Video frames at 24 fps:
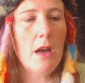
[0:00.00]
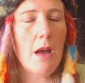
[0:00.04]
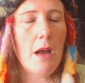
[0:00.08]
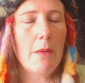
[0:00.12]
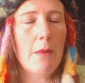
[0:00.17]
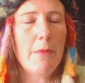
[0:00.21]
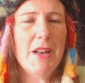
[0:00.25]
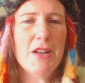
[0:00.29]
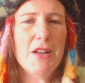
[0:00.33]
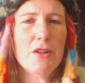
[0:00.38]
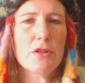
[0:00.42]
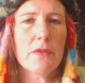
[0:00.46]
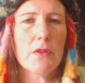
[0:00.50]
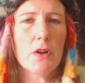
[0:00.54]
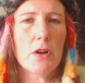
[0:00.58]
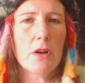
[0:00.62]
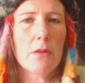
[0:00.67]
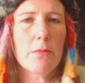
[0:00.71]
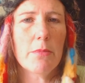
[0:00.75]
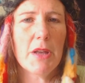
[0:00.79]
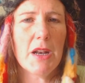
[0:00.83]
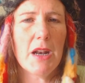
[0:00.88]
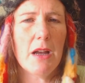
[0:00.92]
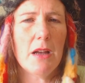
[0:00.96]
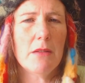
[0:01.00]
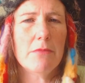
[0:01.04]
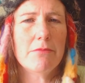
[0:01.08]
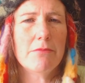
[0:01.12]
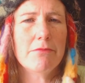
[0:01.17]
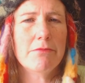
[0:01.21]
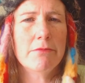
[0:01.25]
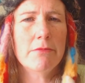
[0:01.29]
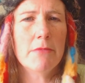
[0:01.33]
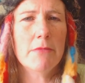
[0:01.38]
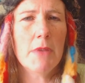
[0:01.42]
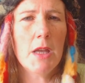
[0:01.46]
I'm an introvert, but
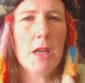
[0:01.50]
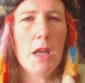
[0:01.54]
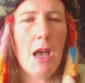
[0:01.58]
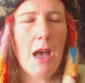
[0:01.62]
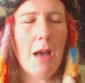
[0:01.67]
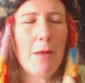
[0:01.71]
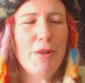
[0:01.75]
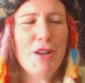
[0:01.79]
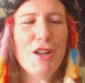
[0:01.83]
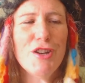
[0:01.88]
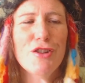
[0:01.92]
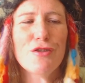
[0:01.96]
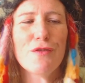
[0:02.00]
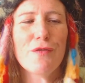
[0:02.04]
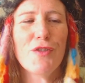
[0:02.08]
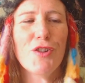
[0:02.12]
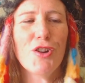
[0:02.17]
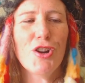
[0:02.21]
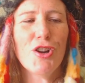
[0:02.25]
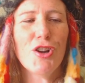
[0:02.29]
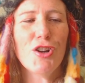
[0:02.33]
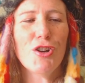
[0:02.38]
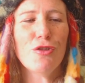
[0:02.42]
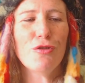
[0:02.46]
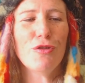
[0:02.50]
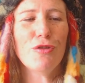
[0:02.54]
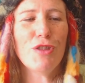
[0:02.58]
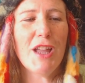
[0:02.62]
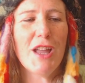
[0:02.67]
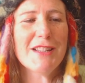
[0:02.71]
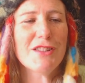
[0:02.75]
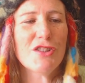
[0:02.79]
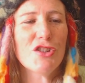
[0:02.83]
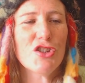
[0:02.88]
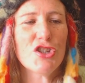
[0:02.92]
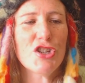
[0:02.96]
I'm an introvert who
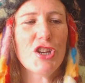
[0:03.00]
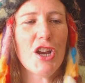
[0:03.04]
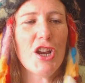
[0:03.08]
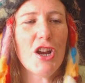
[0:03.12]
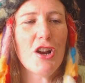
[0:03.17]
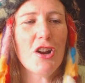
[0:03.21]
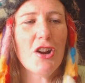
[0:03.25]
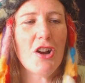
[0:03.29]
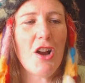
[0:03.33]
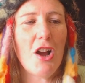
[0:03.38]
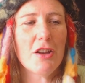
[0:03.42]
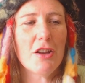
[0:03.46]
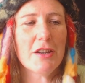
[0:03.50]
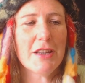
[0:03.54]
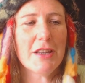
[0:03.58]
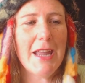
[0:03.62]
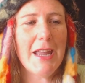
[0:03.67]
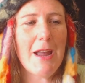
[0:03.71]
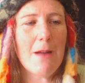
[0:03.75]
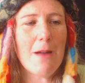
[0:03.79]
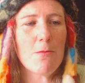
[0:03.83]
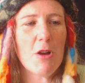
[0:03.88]
likes to share on